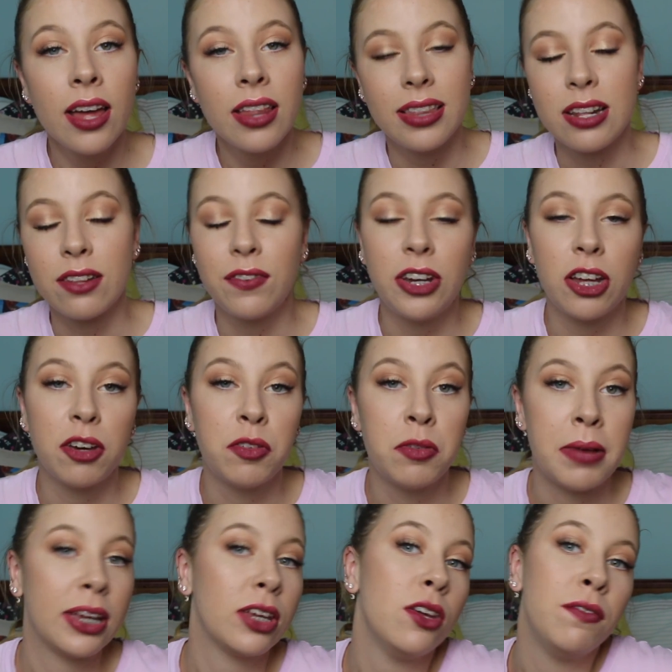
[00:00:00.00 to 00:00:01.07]
this video will
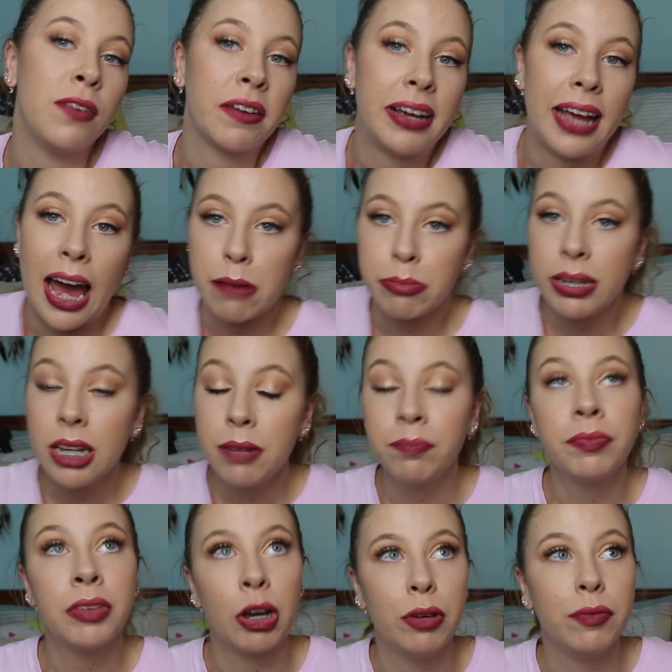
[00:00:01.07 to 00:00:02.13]
make you very happy,
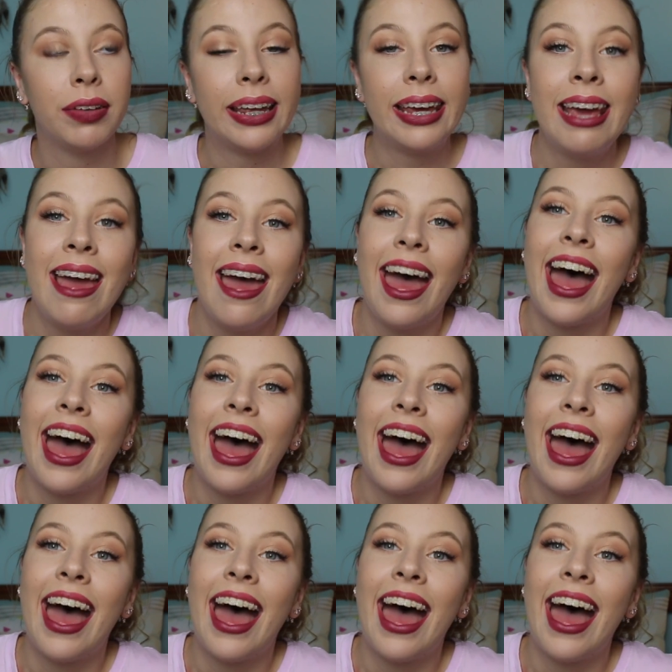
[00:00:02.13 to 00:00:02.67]
hopefully.